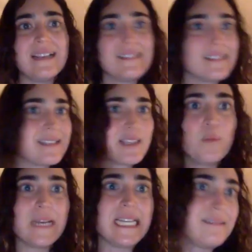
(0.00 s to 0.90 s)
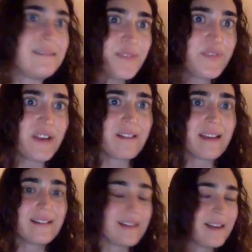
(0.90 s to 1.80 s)
And so many
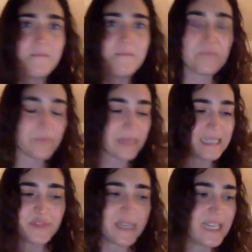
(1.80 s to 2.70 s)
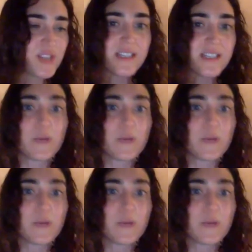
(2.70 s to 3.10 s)
differing um, definitions.